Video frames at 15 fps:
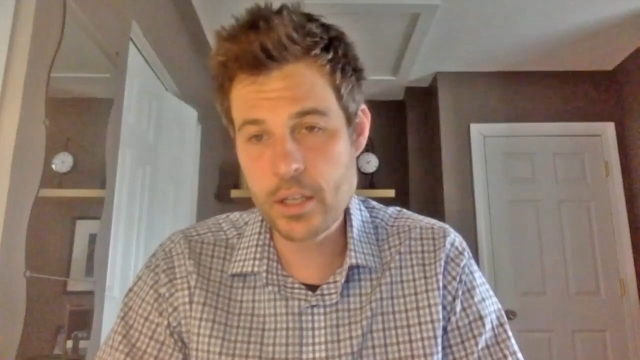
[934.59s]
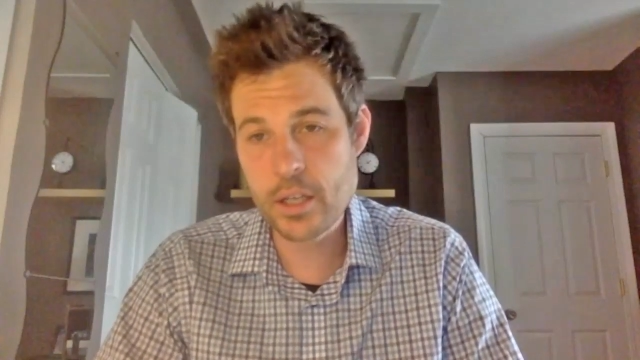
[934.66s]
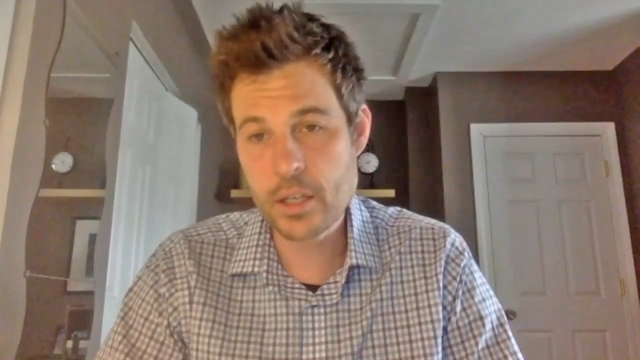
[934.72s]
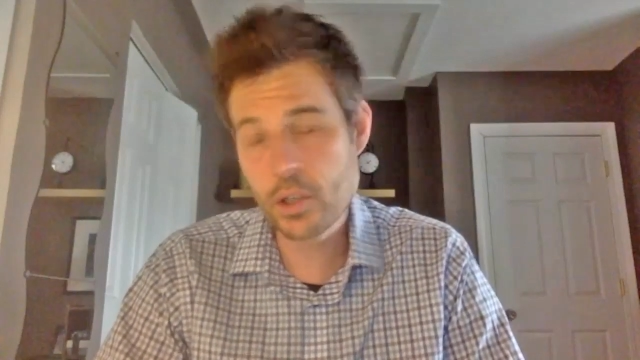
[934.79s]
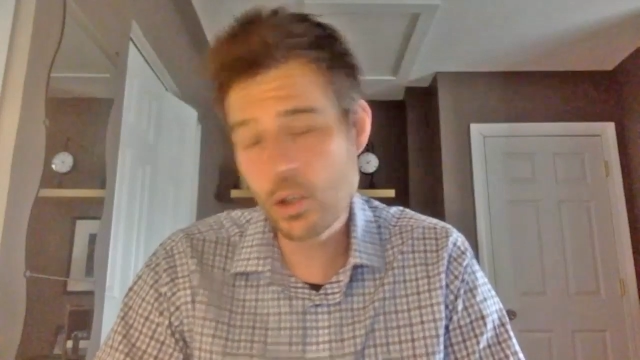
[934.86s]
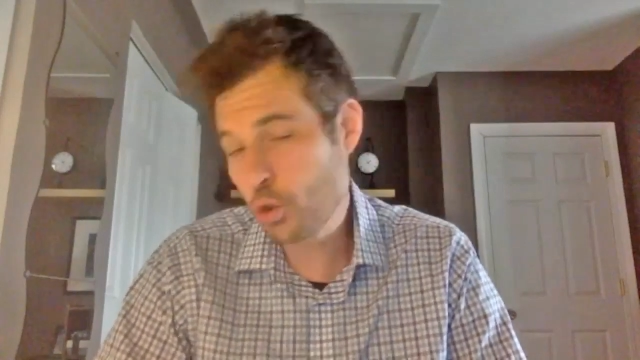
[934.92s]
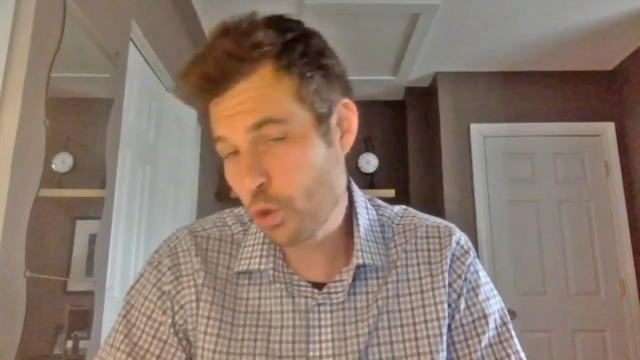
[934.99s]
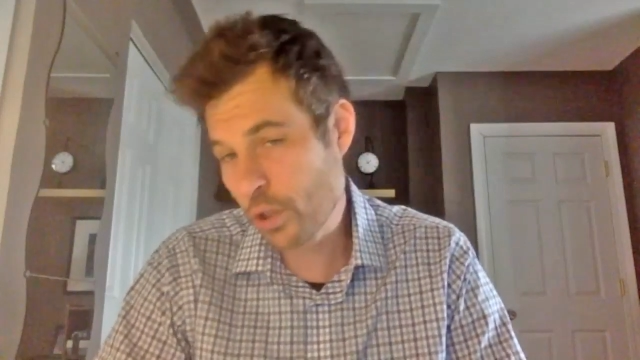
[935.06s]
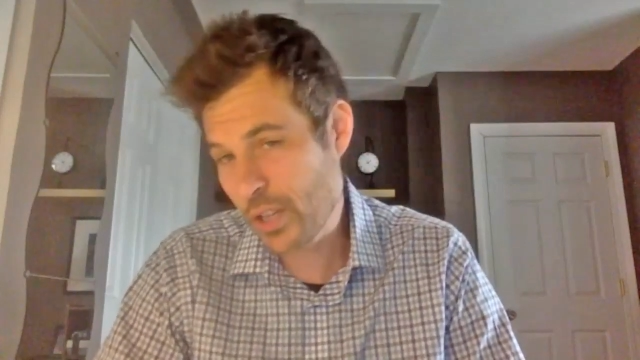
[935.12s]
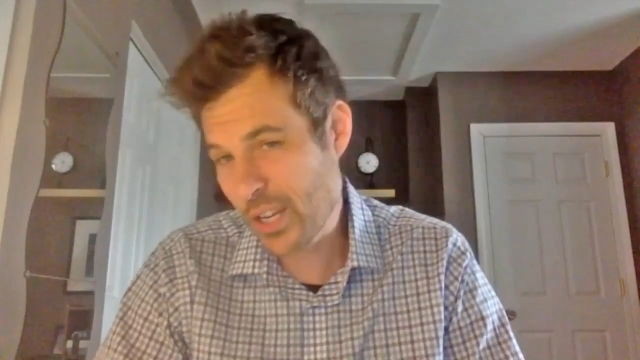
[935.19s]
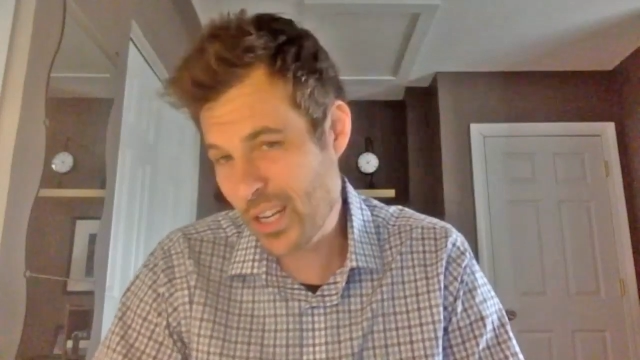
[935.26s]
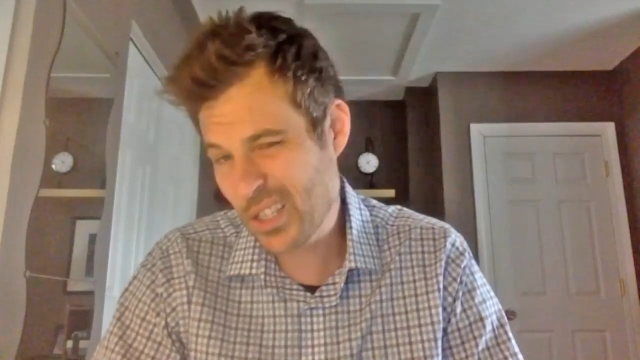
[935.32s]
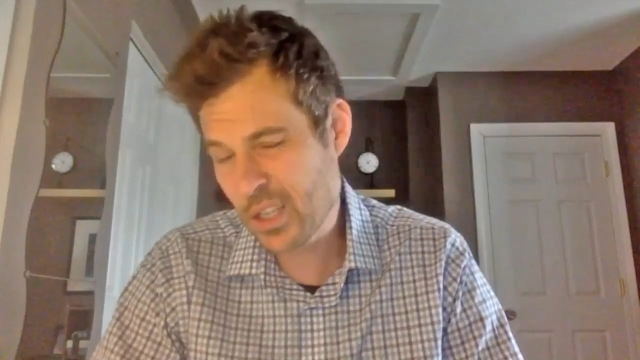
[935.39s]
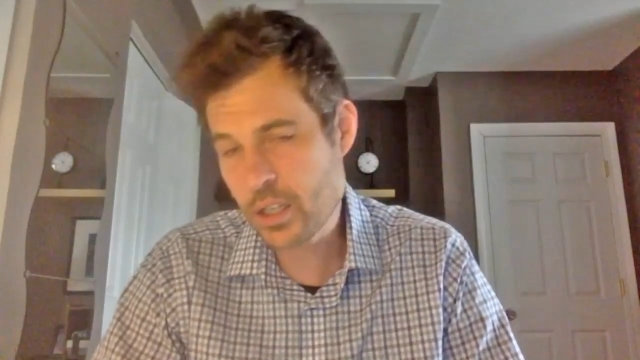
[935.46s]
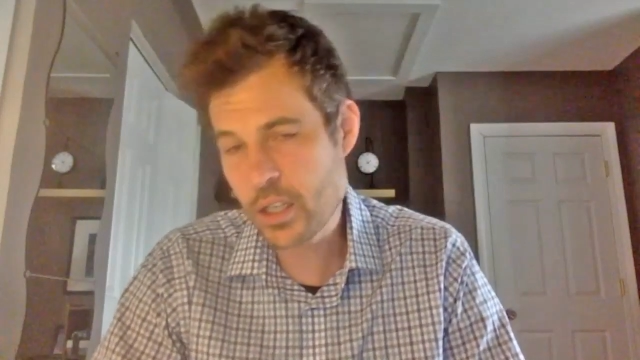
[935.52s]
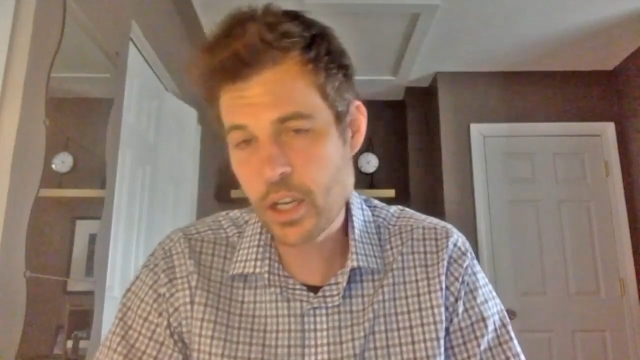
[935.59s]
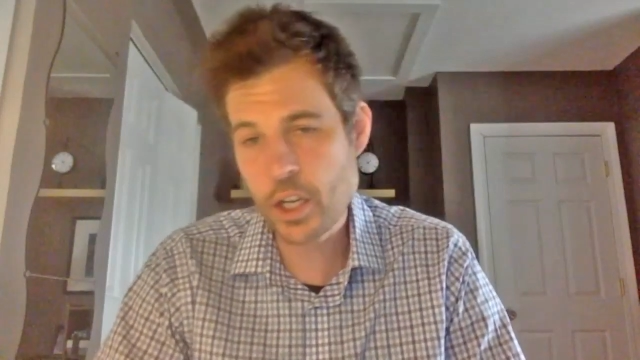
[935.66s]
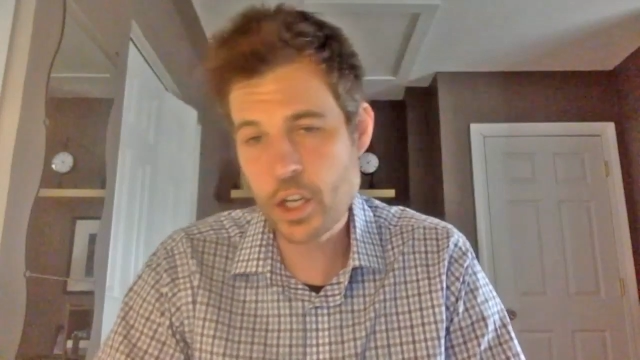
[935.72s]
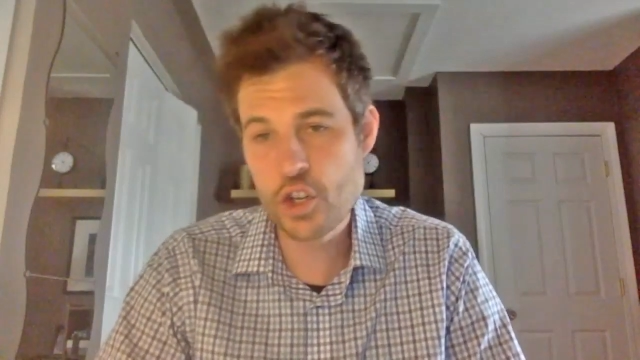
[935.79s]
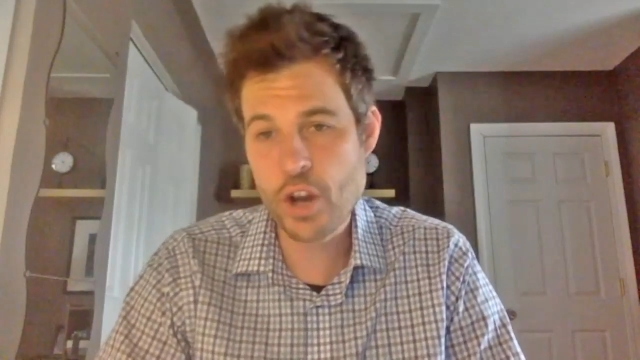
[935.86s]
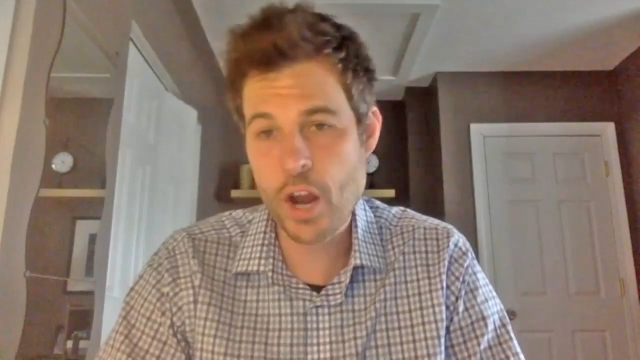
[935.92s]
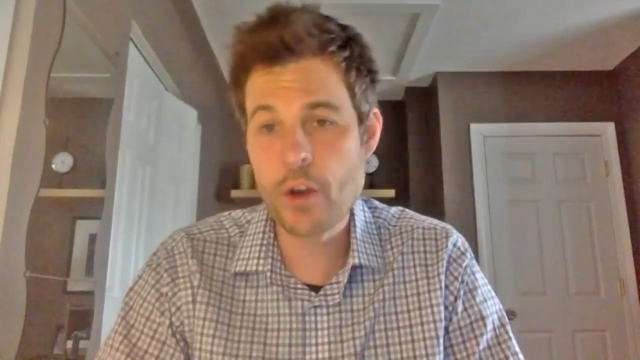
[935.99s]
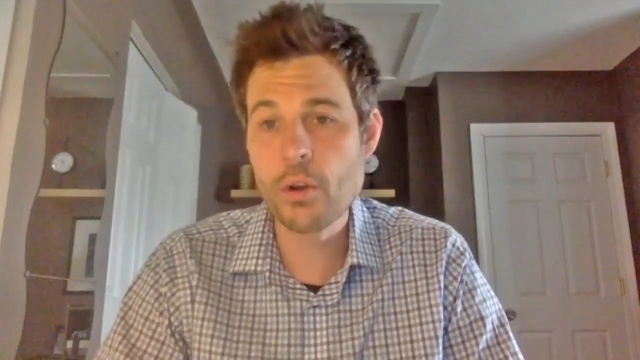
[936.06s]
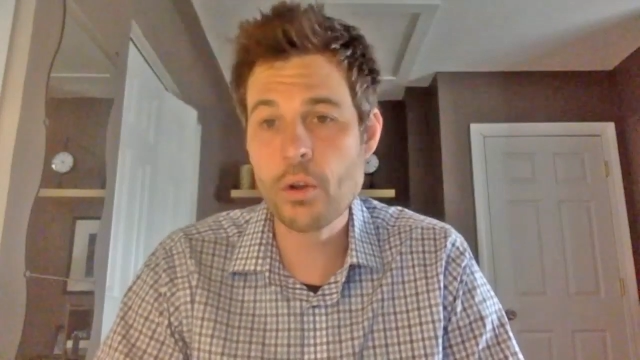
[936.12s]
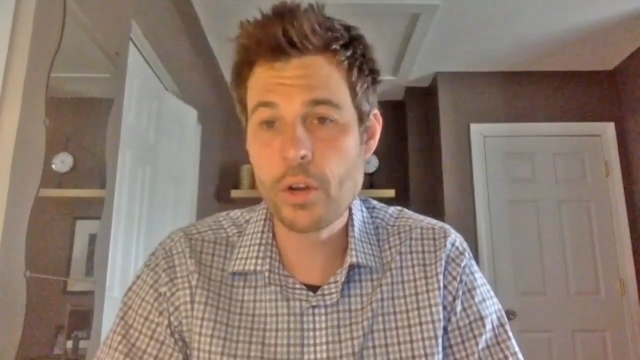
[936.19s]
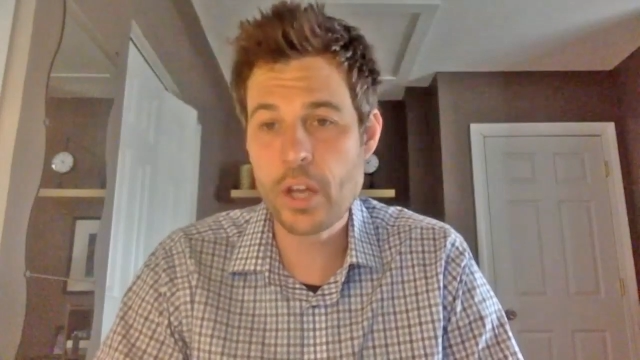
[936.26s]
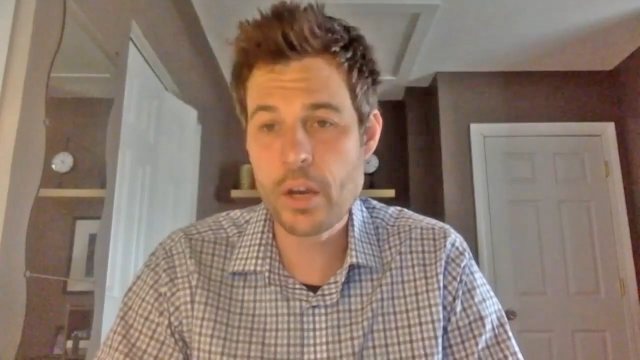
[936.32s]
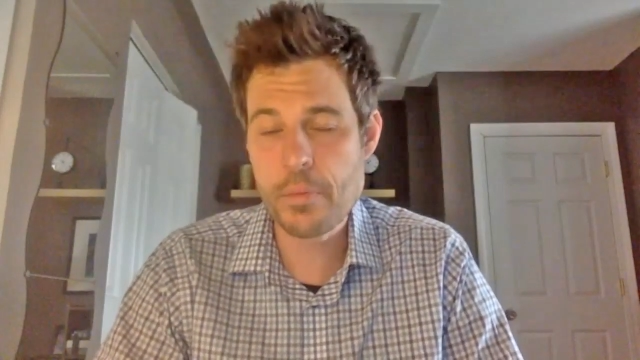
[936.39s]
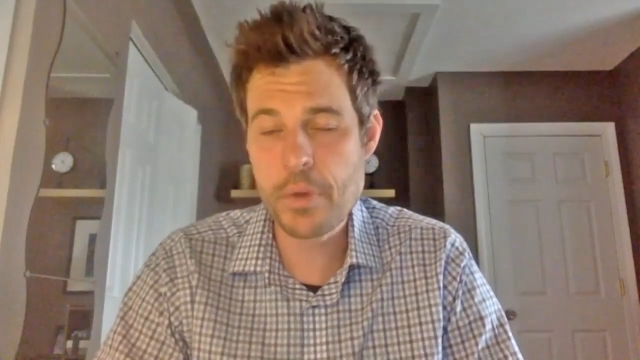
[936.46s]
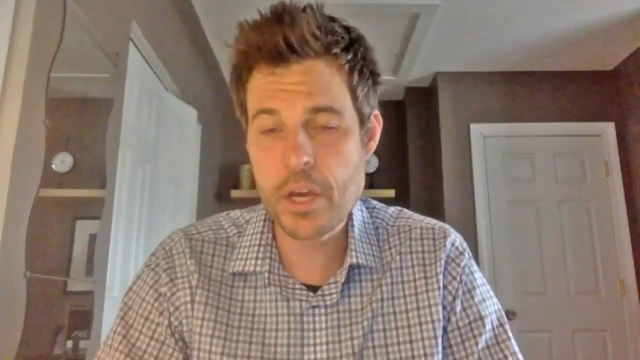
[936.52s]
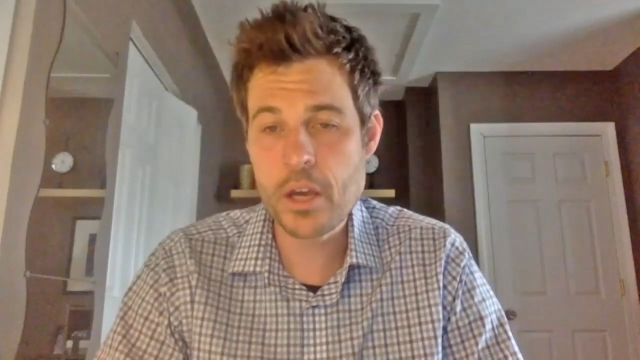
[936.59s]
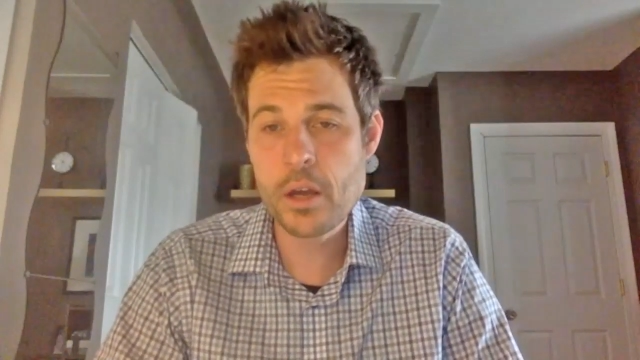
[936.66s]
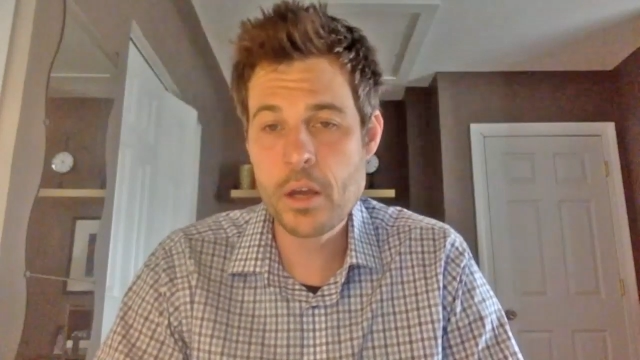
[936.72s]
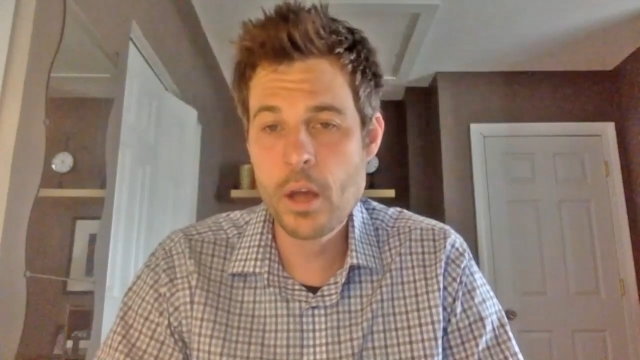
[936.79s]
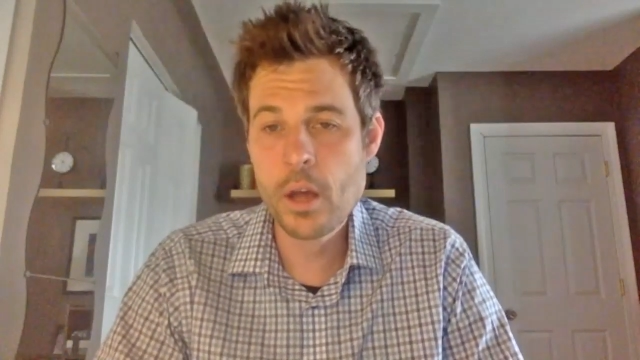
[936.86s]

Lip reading: that social distancing in general can be